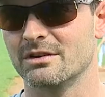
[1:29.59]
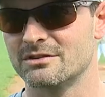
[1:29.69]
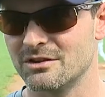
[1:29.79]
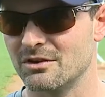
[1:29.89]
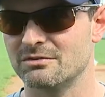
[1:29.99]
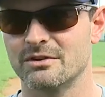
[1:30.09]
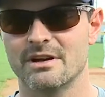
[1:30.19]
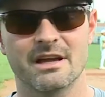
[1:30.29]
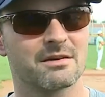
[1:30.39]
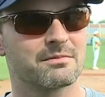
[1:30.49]
So for
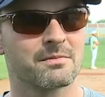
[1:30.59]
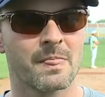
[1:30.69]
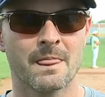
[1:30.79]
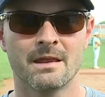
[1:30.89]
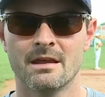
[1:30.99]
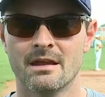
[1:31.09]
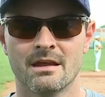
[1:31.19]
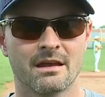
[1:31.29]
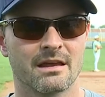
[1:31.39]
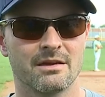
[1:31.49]
him,
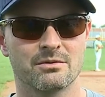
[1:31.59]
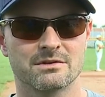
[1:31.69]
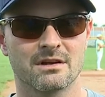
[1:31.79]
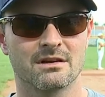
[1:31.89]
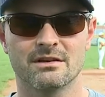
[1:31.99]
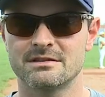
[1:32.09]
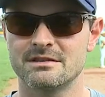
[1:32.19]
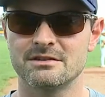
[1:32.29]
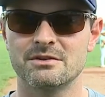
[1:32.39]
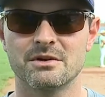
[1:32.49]
he was going to
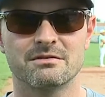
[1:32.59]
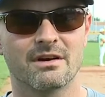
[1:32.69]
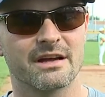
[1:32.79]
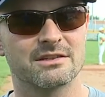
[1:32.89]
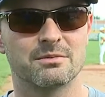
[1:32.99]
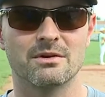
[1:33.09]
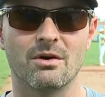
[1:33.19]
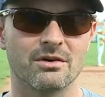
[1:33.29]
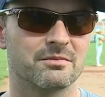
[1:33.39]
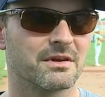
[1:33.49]
listen to advice, but
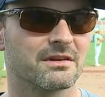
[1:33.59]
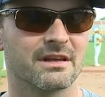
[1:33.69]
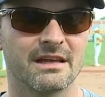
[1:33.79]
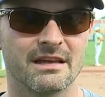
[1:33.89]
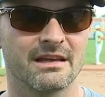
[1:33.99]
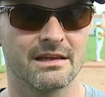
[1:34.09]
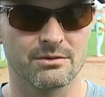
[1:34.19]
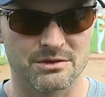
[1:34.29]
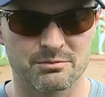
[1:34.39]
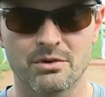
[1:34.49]
ultimately he
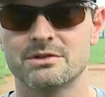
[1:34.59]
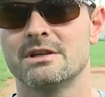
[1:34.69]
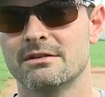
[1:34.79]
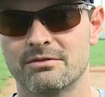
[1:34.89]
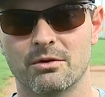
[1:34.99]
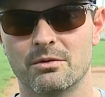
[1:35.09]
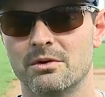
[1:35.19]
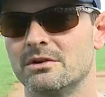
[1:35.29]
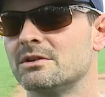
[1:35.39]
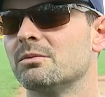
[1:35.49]
was pushing forward to